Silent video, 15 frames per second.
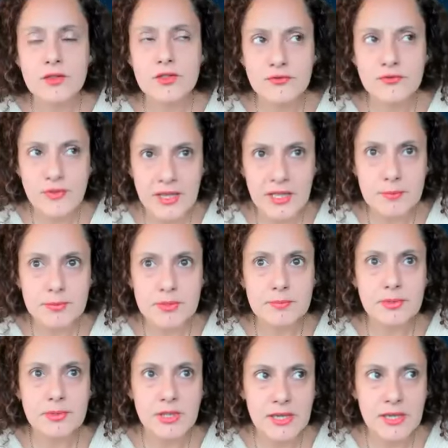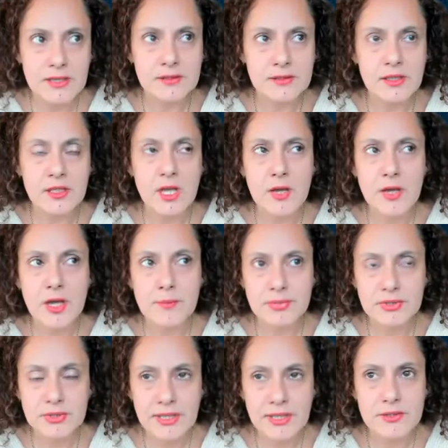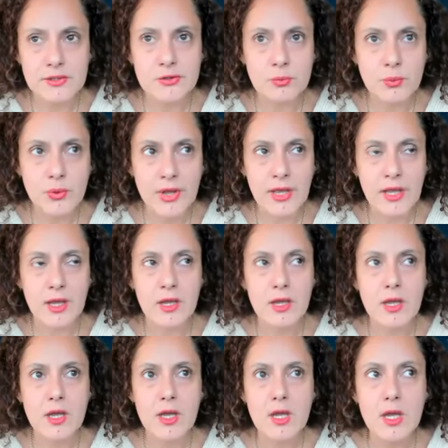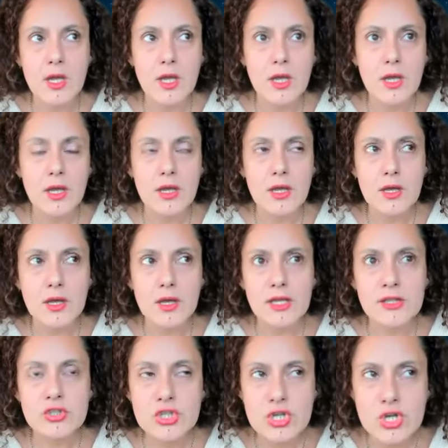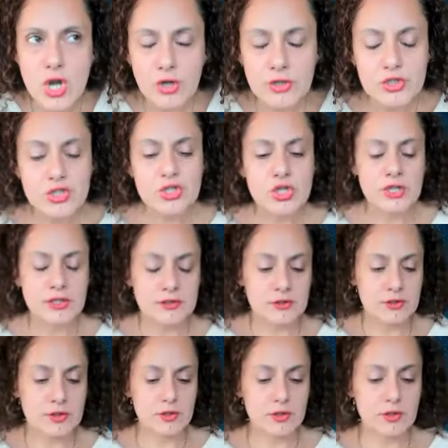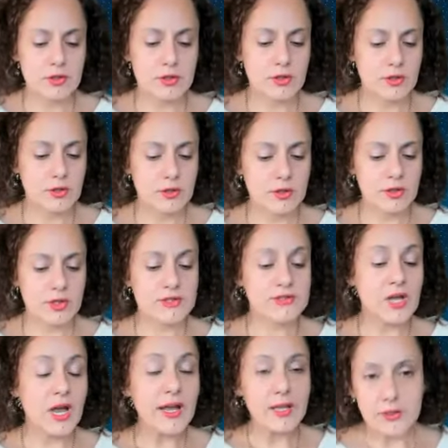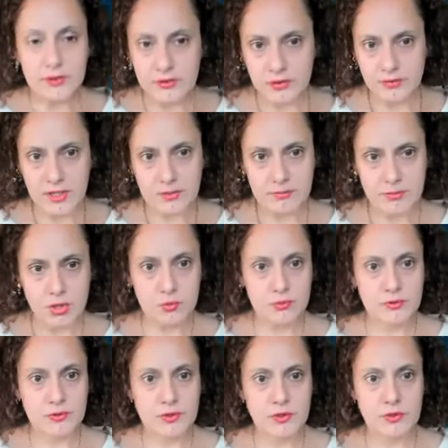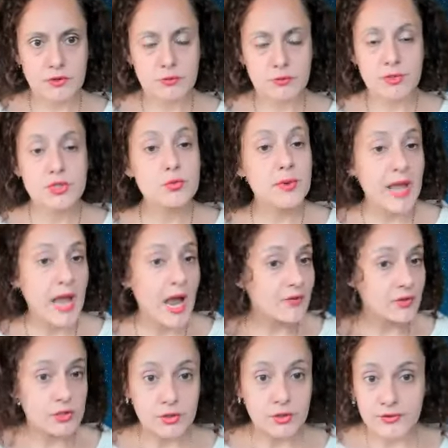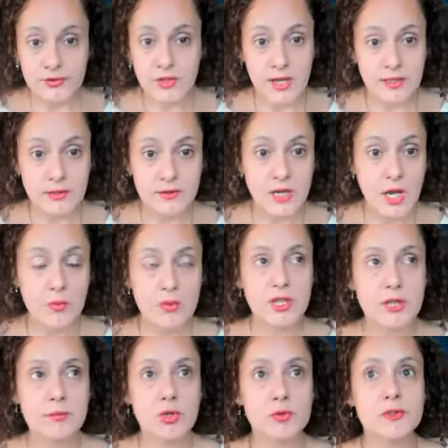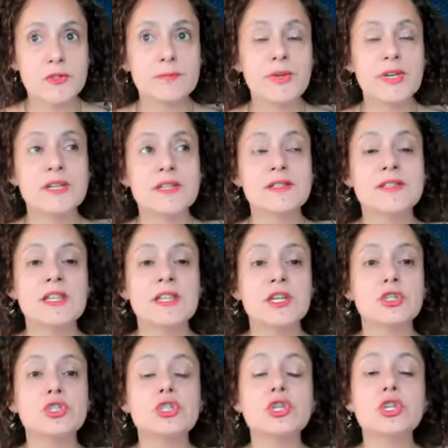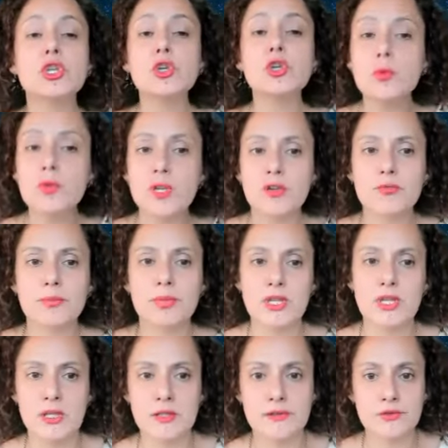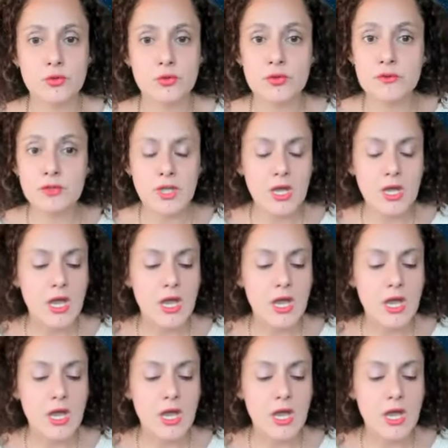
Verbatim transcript: developed place and a, a place where it's not just the science of hypnosis, which we have a lot of science now with hypnosis, right. but it is the intuitive piece. So the